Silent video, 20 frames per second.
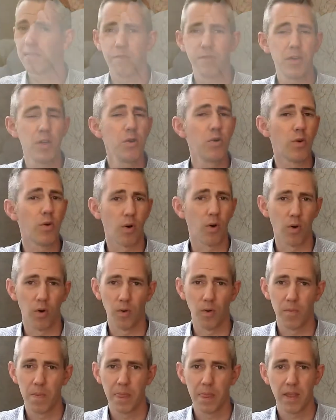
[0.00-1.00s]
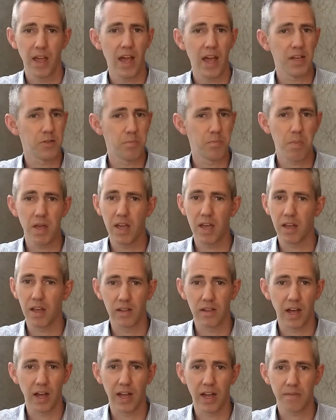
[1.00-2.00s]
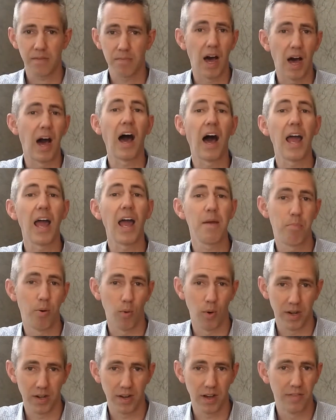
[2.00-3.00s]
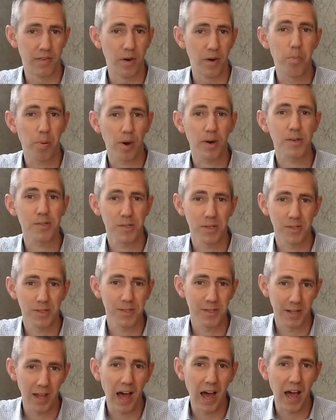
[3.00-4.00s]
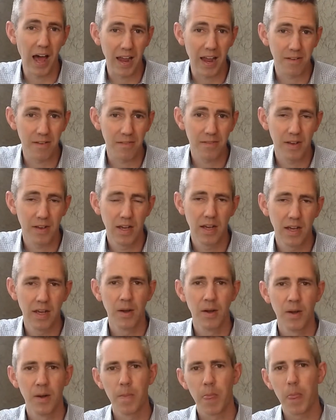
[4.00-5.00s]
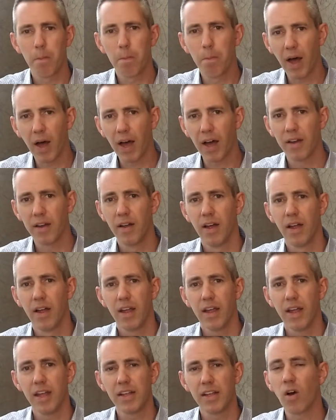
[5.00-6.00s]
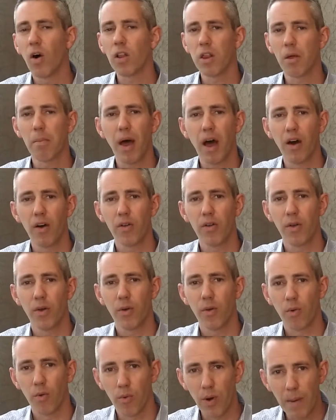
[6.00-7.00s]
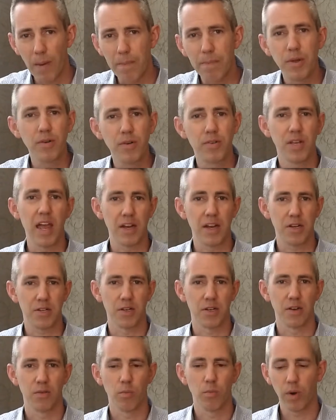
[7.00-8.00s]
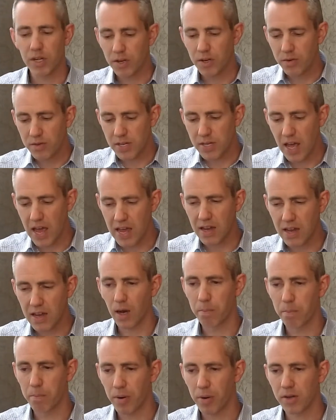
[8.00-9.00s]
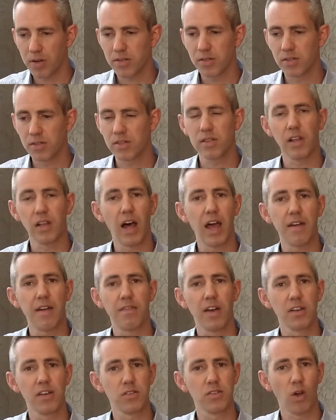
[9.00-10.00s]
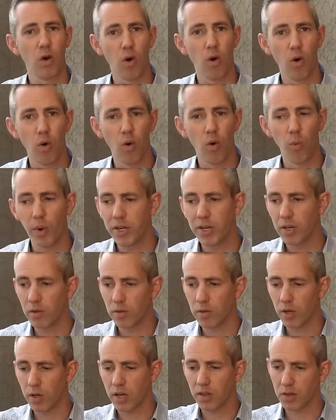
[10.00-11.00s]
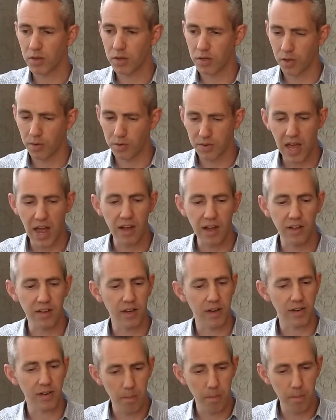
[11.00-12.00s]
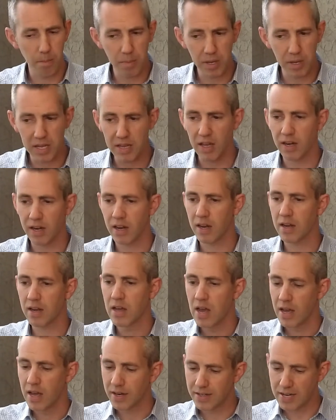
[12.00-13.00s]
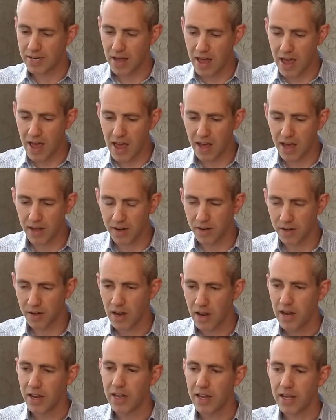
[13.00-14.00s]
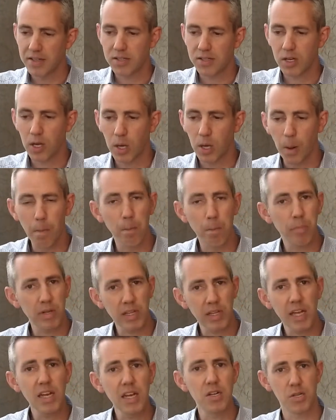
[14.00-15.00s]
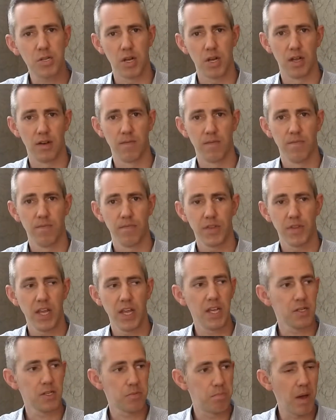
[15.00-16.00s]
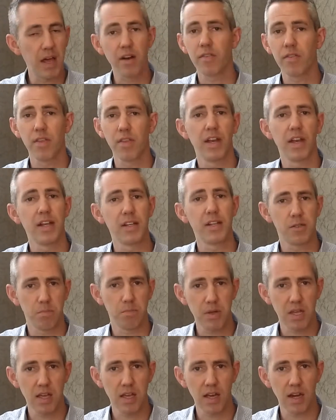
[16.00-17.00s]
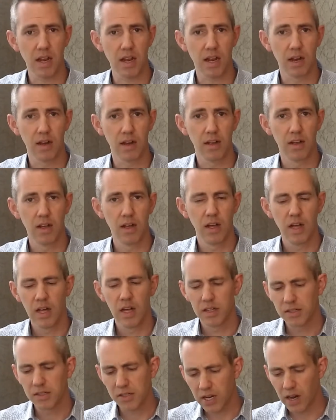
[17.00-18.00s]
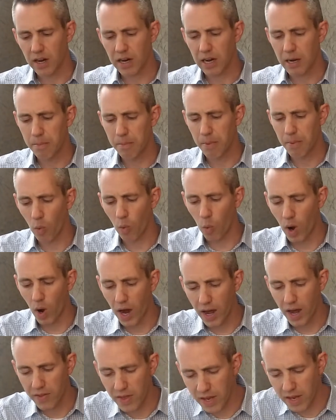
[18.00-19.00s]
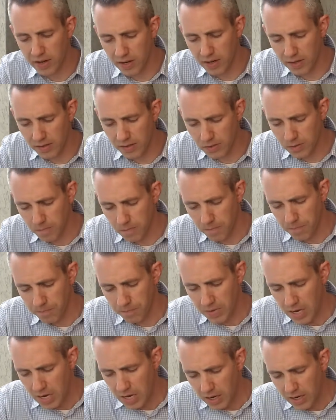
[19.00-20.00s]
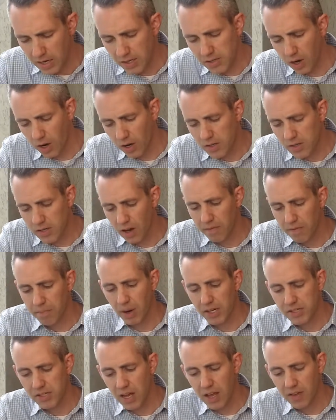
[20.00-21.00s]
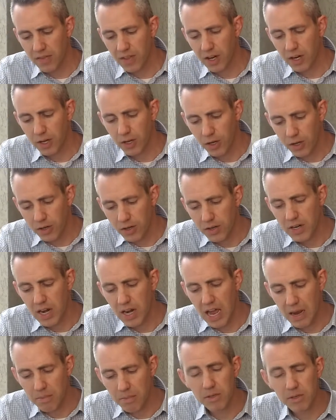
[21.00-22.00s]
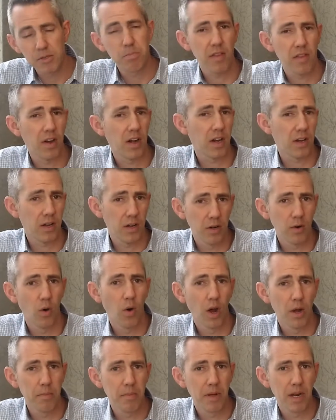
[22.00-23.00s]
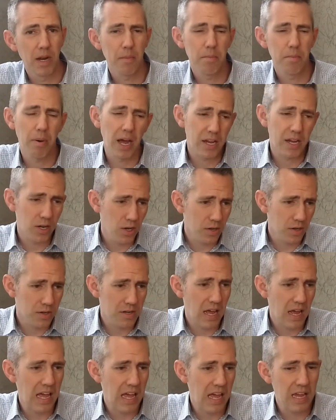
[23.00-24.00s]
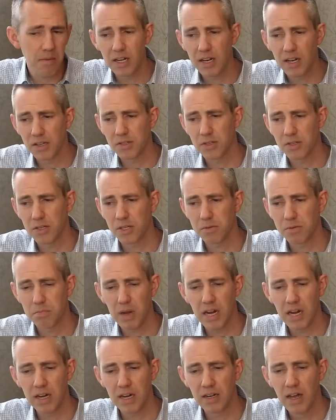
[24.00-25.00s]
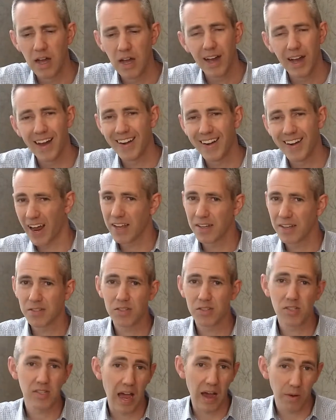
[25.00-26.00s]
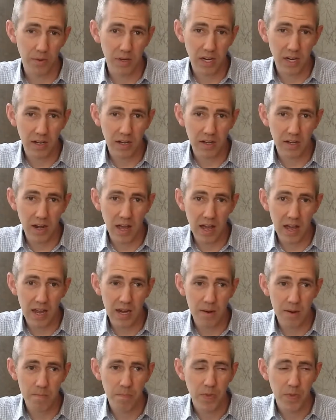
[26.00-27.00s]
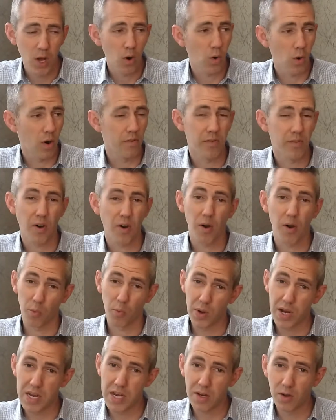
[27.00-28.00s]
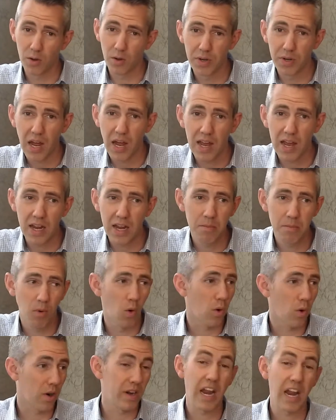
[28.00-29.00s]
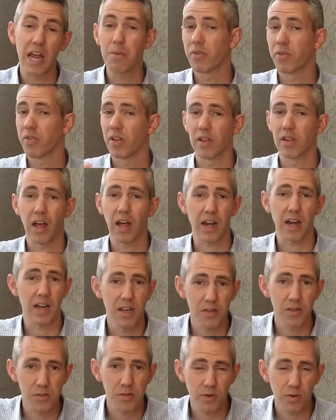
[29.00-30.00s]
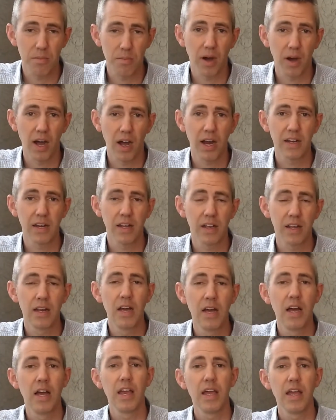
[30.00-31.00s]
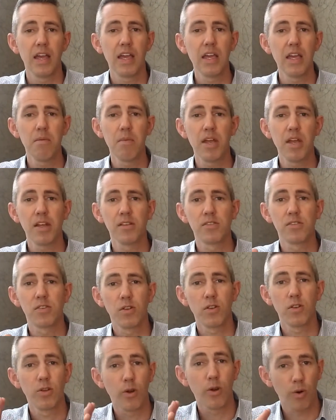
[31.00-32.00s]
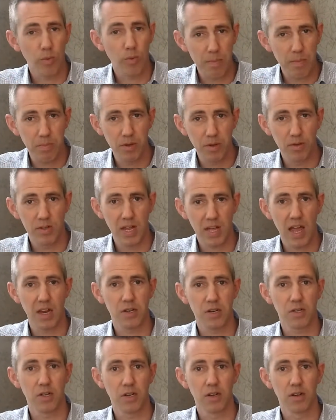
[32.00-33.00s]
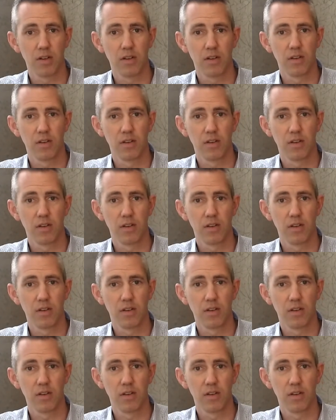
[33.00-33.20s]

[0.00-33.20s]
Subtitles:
funeral as being like the high point of a person's life. But it's all about reputation. When you take a person's life as a whole, when you look at the totality from beginning to end, its completion is better than its beginning. So let's talk about why that is. He starts off by saying that a good name is better than a good ointment. And by good name, he doesn't just mean a nice sounding name or a very regal name or a name with a lot of history behind it. He means your reputation,